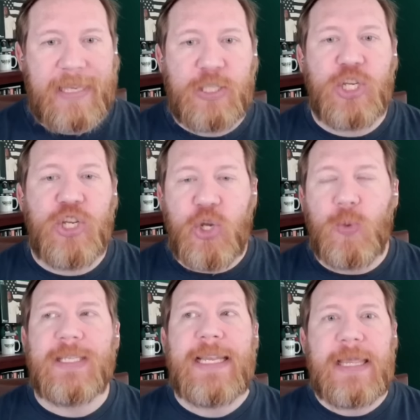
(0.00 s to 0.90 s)
is
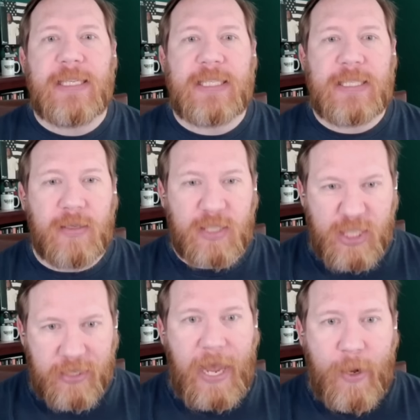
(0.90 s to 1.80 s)
using the
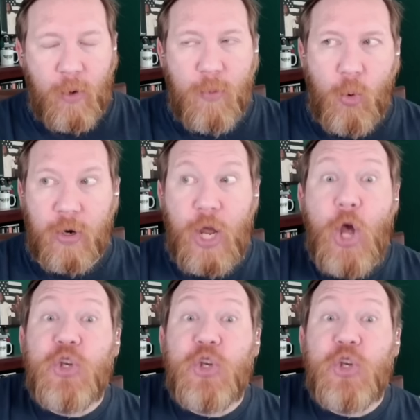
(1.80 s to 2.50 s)
slider more